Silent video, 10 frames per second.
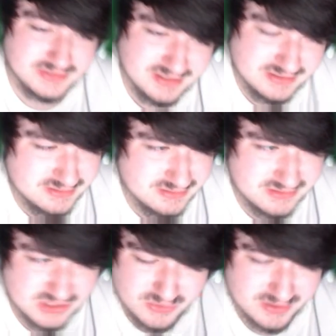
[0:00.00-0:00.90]
get it
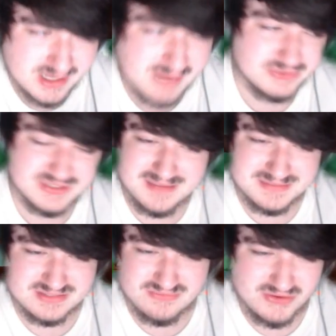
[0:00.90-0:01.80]
to work a couple
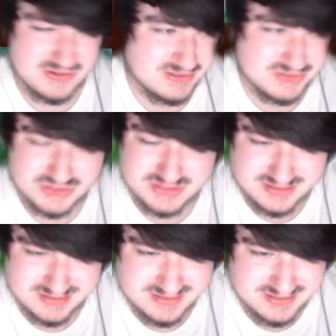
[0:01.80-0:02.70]
times. It's very glitchy
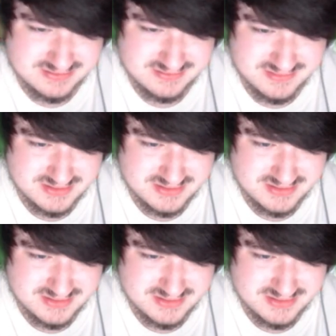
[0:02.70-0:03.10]
and it